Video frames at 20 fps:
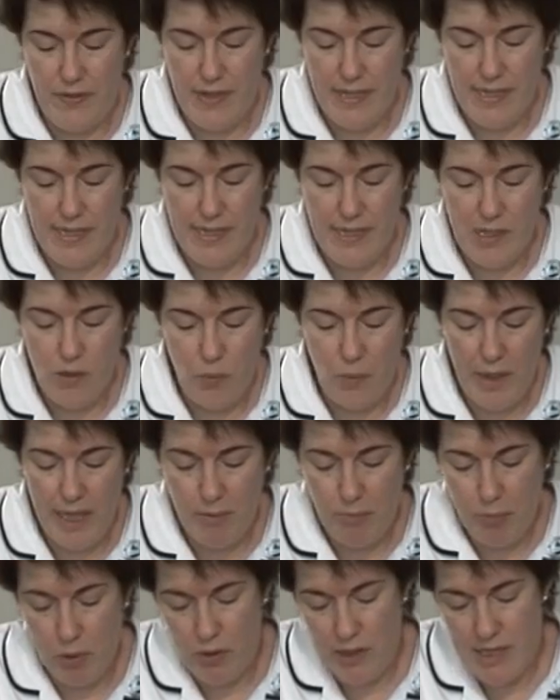This is the
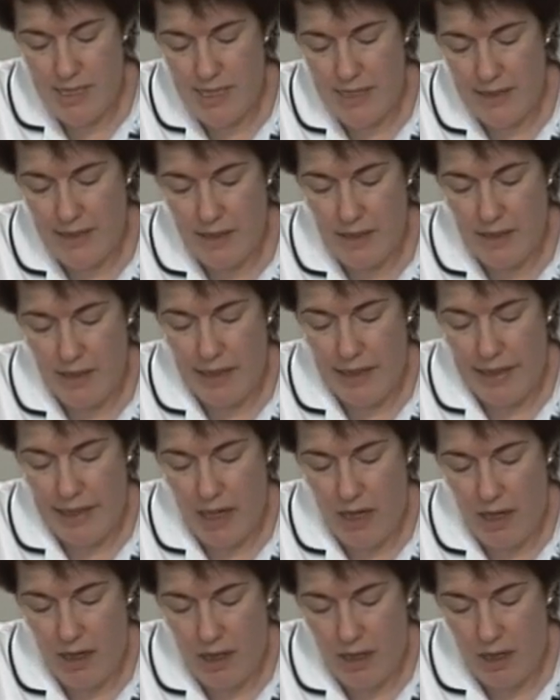weak point in
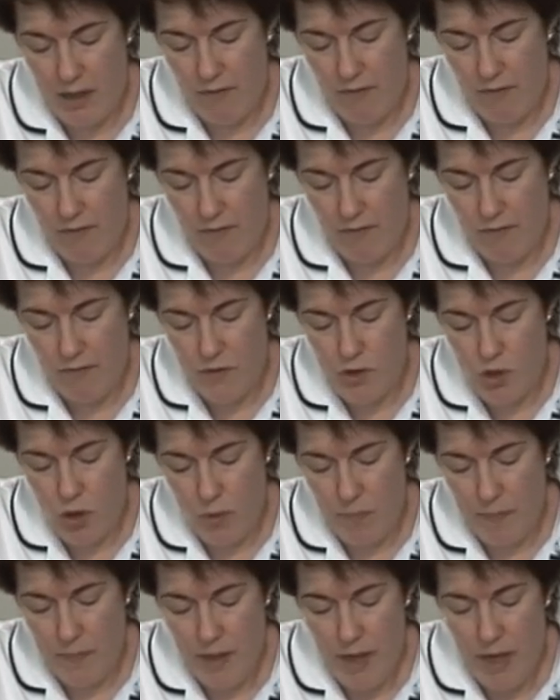the
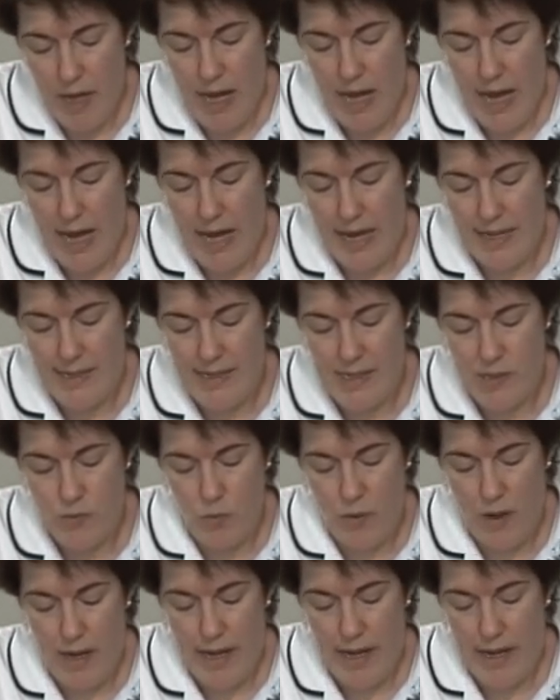top and is
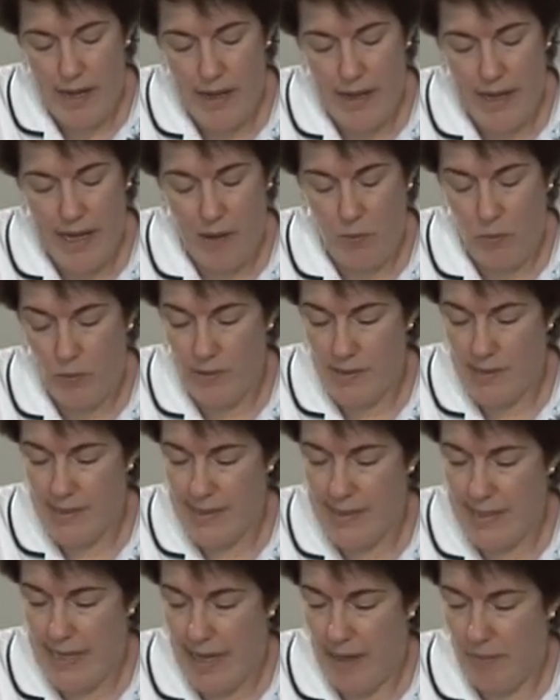where it will
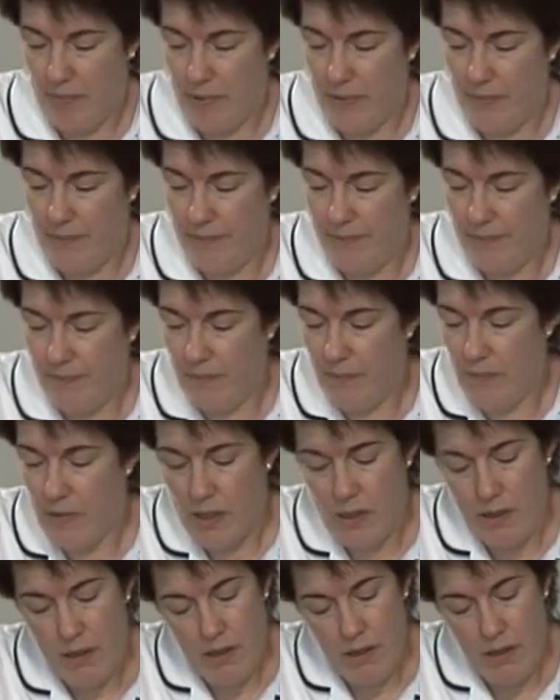snap.
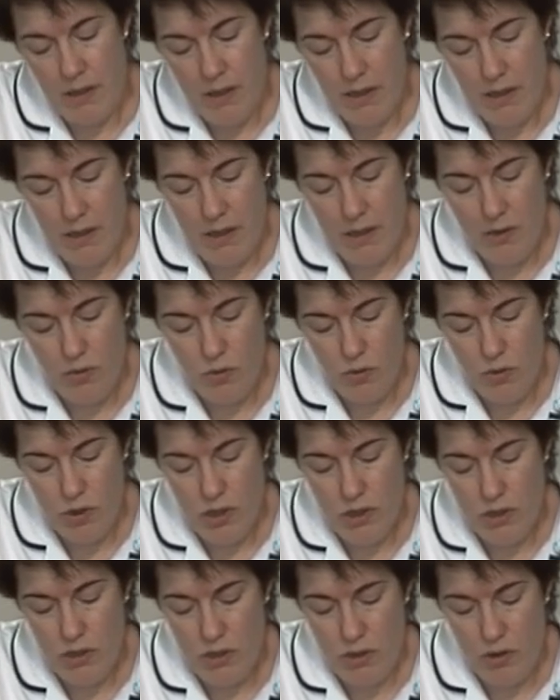In order
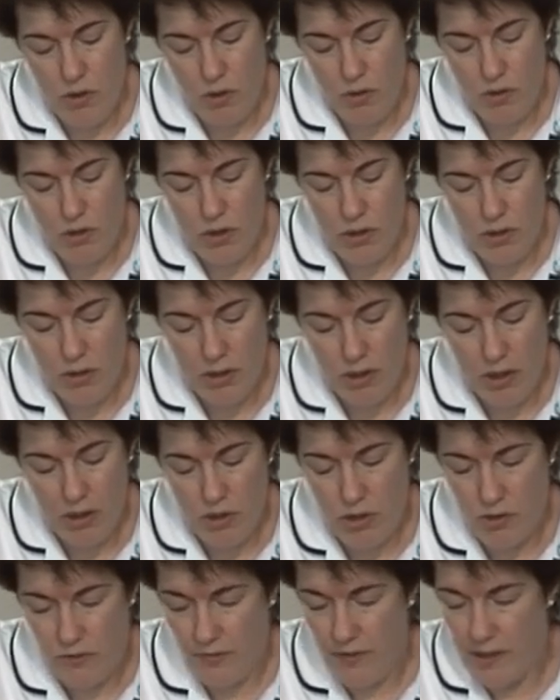to not
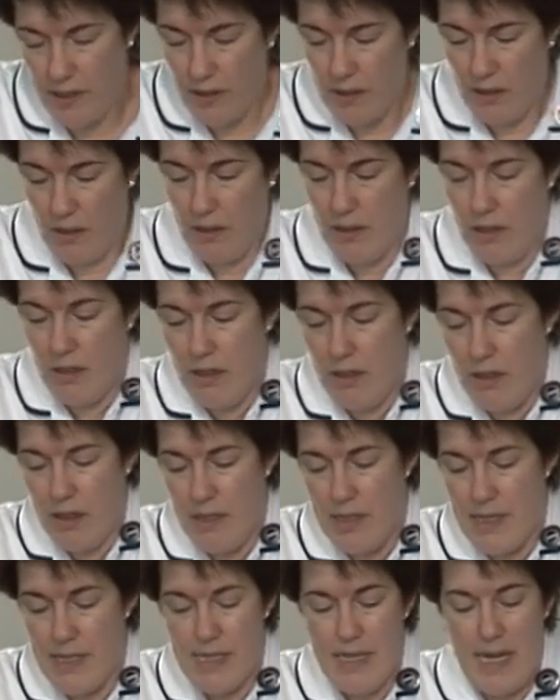cut your finger,
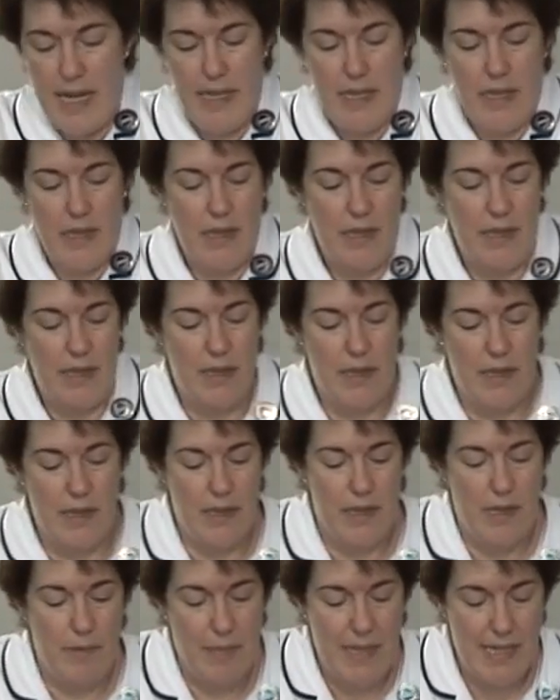take
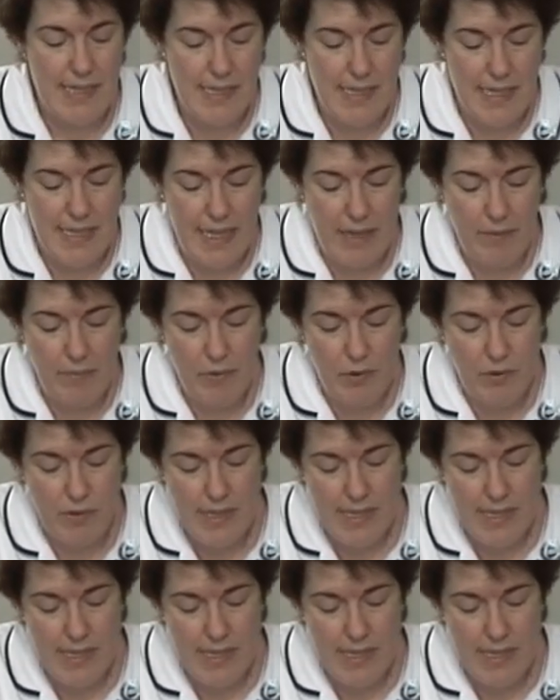the plastic ampule